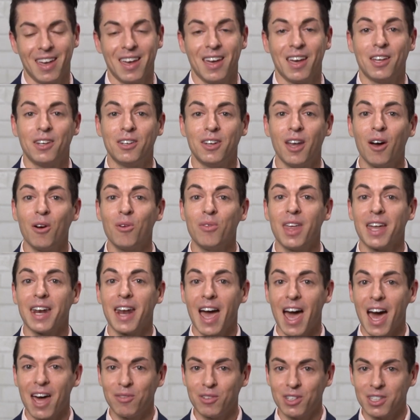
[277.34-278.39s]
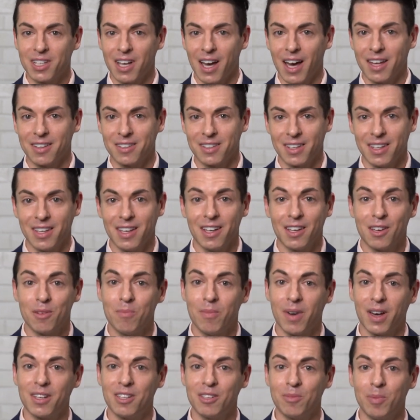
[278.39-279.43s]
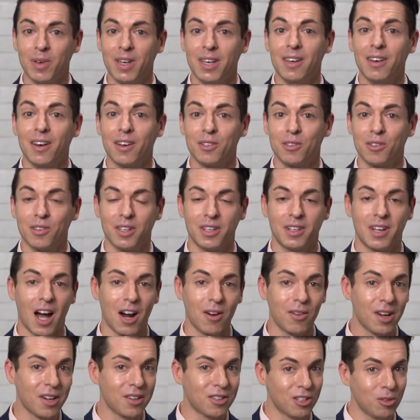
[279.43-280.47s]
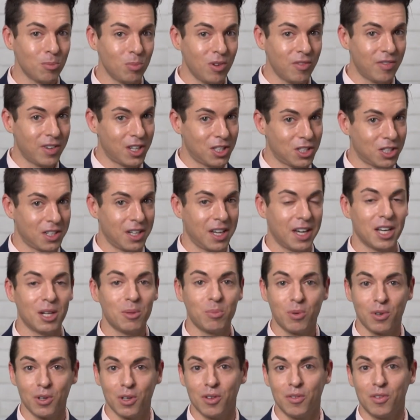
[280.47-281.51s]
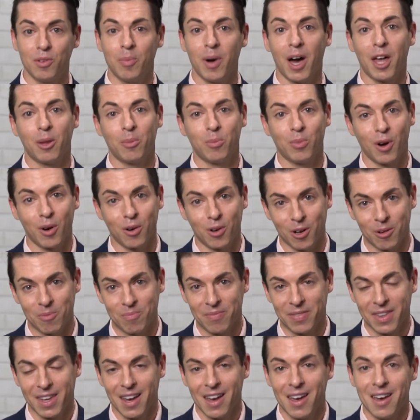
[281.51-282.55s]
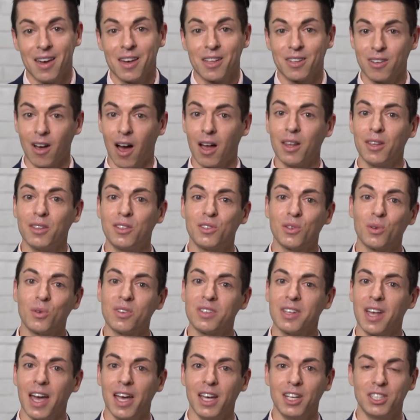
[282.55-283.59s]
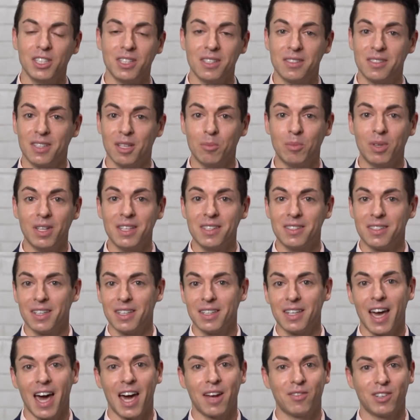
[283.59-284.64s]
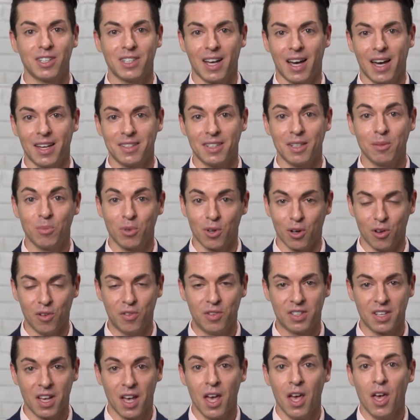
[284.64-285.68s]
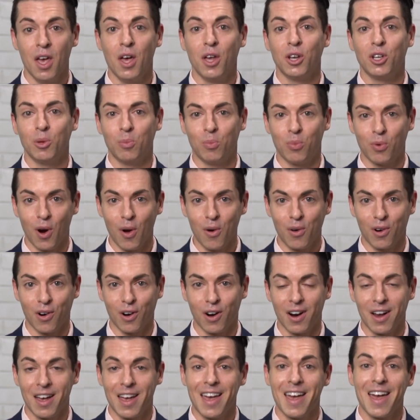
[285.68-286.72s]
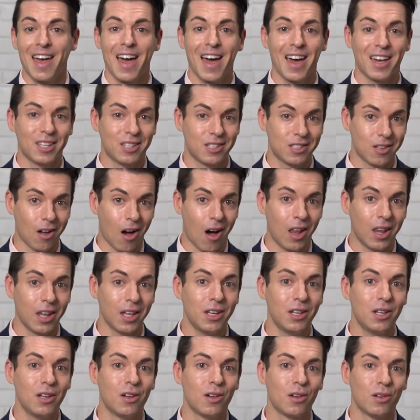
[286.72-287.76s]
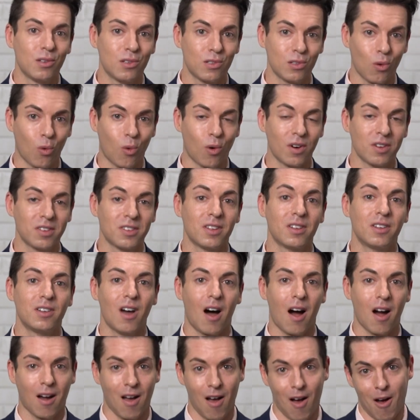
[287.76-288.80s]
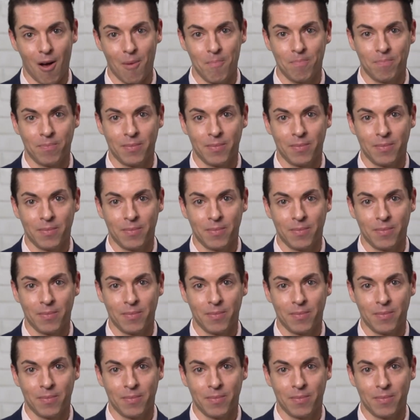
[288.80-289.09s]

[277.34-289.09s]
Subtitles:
Note that advertising must be under the direct supervision and approved by the broker. Solid Source agents simply send advertising proofs to broker@solidsource.com.